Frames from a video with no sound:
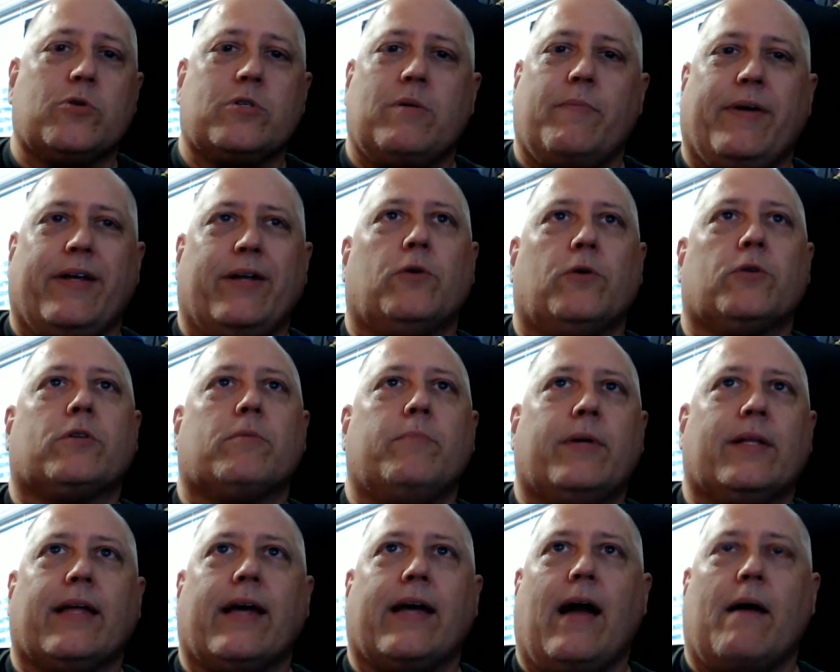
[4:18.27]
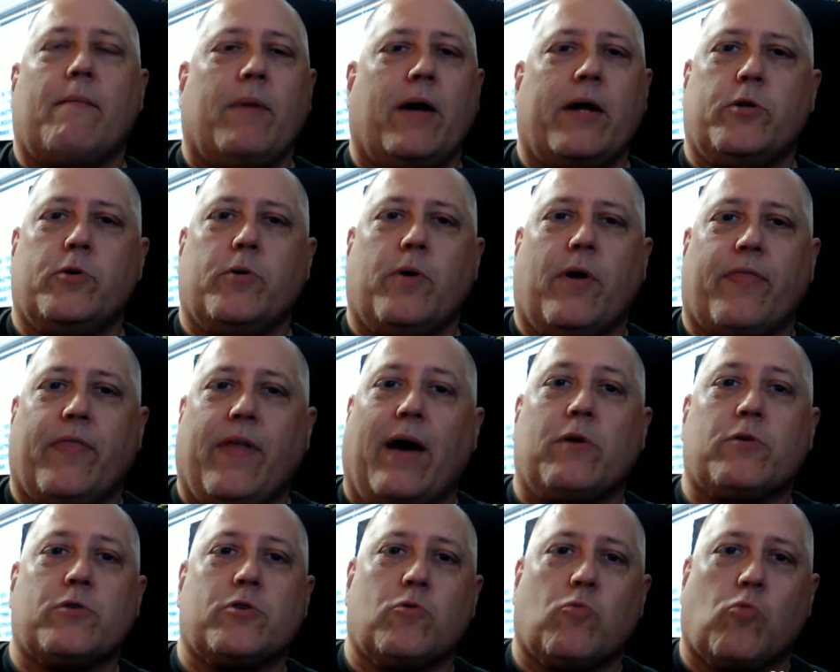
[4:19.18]
I mean, ultimately, I might do a
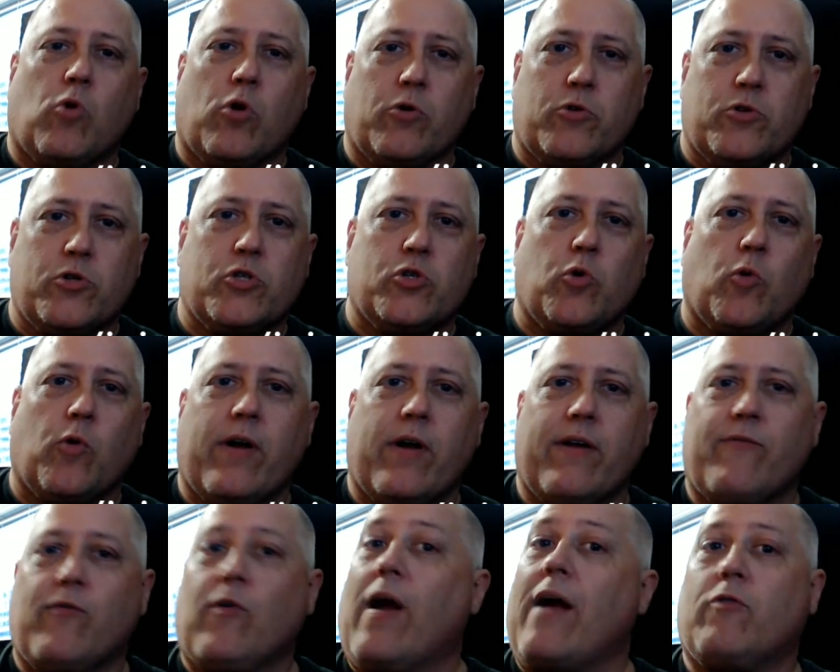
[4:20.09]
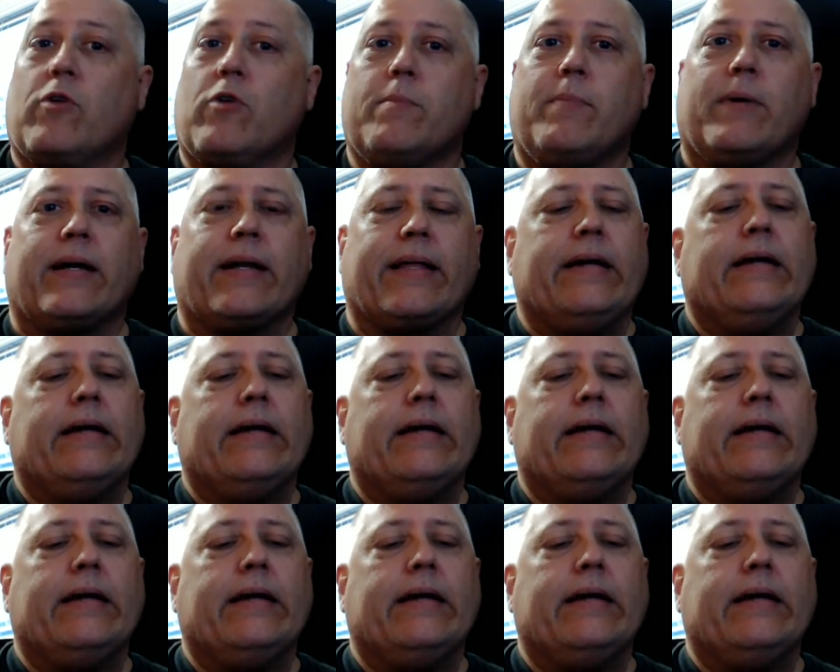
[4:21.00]
1,000-word story for everybody.